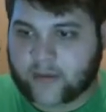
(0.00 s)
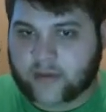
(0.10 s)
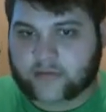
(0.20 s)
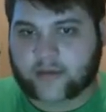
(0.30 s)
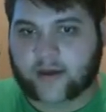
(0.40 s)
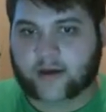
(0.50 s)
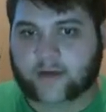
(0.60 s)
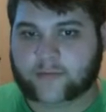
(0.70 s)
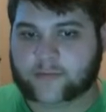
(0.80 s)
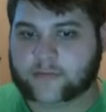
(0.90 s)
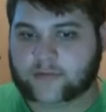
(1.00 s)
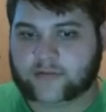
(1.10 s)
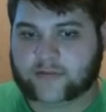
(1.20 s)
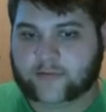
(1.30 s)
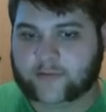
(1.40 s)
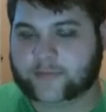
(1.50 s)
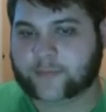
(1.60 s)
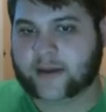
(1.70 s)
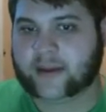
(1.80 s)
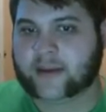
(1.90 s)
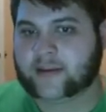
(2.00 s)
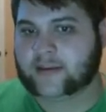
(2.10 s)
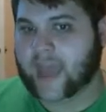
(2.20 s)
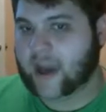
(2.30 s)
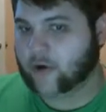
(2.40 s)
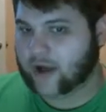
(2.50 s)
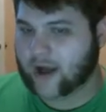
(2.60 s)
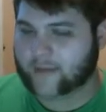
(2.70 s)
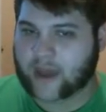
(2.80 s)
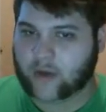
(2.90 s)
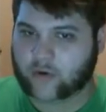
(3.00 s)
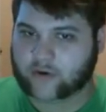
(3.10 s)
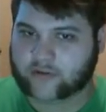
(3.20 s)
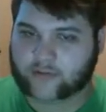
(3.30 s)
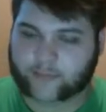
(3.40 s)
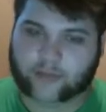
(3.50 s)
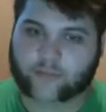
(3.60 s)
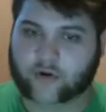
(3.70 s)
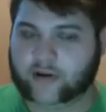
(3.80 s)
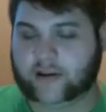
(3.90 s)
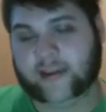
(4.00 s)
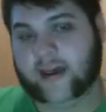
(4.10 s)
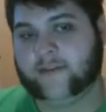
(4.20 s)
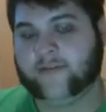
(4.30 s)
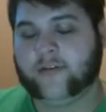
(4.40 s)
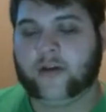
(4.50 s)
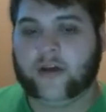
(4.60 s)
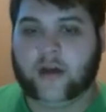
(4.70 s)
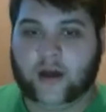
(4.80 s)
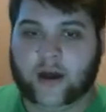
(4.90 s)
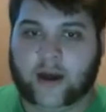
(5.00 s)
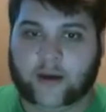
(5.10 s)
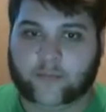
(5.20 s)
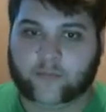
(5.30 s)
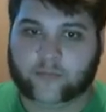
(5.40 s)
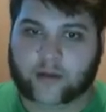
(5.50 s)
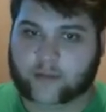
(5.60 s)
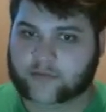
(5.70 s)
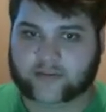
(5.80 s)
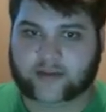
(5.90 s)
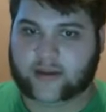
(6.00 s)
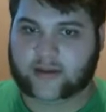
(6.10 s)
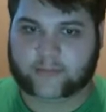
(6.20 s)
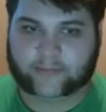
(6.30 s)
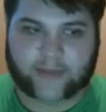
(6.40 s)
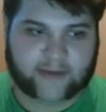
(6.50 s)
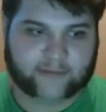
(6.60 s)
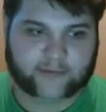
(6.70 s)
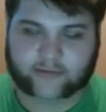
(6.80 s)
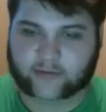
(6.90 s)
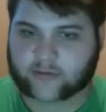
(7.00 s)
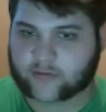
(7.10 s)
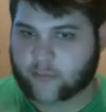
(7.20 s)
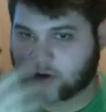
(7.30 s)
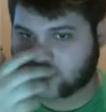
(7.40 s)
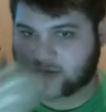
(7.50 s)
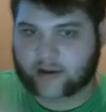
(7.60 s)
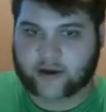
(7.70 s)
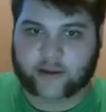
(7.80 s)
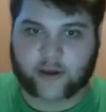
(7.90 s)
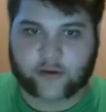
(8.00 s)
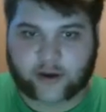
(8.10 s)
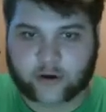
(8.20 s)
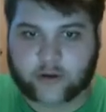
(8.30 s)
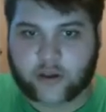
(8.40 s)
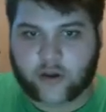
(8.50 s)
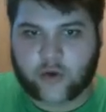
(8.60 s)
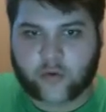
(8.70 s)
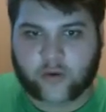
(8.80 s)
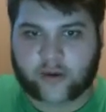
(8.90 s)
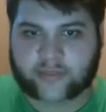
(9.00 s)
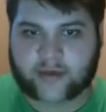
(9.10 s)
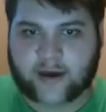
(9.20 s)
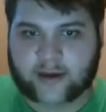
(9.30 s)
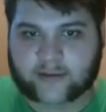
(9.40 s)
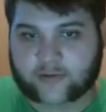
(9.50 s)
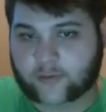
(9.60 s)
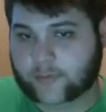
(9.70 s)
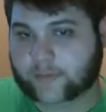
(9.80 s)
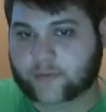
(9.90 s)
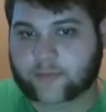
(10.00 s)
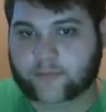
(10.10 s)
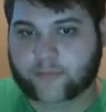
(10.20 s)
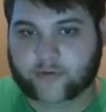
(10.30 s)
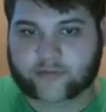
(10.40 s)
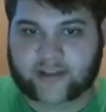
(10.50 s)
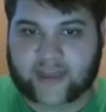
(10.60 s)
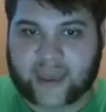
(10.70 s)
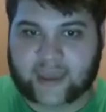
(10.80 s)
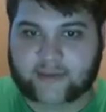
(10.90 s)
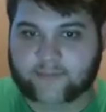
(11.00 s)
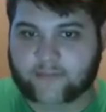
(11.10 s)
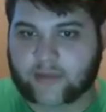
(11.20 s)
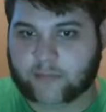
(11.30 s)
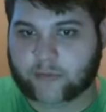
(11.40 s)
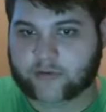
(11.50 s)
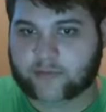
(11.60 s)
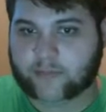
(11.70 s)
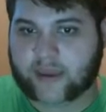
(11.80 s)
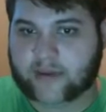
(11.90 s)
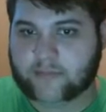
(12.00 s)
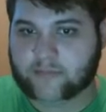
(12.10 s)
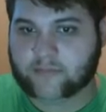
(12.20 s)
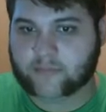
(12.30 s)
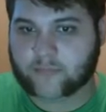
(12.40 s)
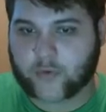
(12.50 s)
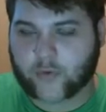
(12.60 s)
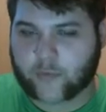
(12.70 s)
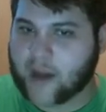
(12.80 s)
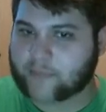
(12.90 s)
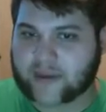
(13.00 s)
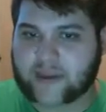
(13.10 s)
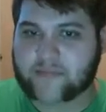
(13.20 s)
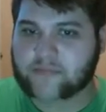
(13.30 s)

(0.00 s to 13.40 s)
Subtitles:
So to explain how combat works a bit more in depth, I'm just gonna have this little small scenario here with 2 people, person A and person B, robot B,